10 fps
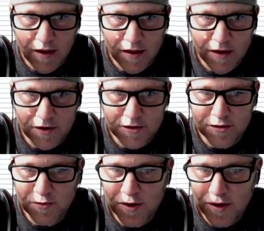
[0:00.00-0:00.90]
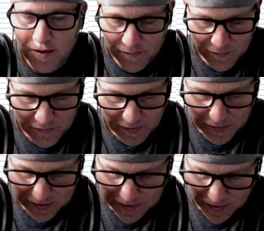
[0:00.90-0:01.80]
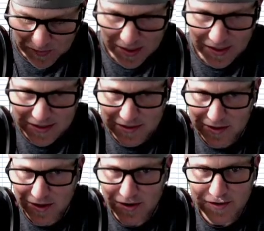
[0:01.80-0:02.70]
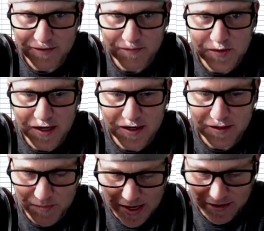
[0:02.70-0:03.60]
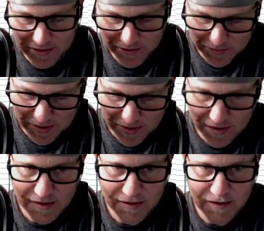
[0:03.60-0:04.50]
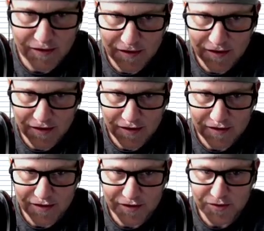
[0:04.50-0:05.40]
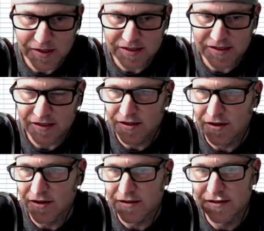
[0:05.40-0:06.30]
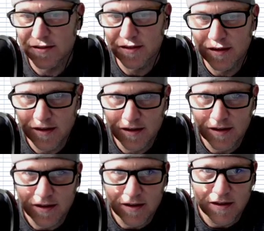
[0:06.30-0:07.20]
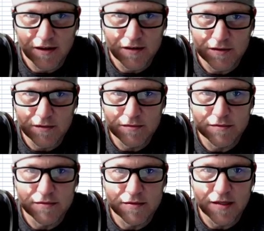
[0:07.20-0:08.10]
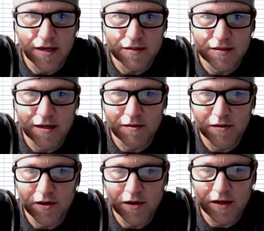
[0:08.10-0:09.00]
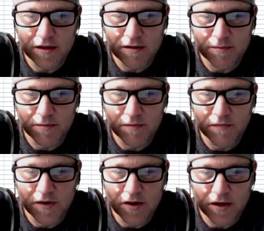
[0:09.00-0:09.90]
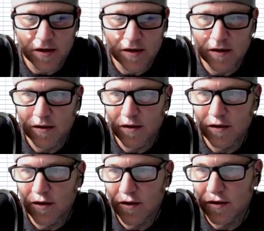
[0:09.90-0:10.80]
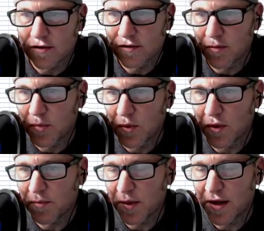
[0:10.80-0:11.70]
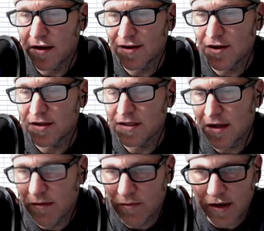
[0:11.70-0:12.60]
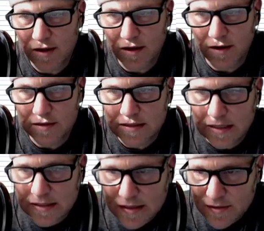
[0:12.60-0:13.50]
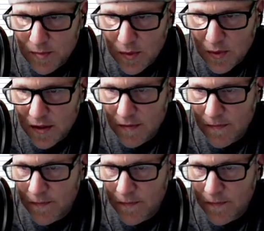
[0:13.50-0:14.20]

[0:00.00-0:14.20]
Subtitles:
There's the rub. 50 something inches long to get us back to 26 hertz. Whew. That is a very, very large port. But you can see right there, 6-inch port.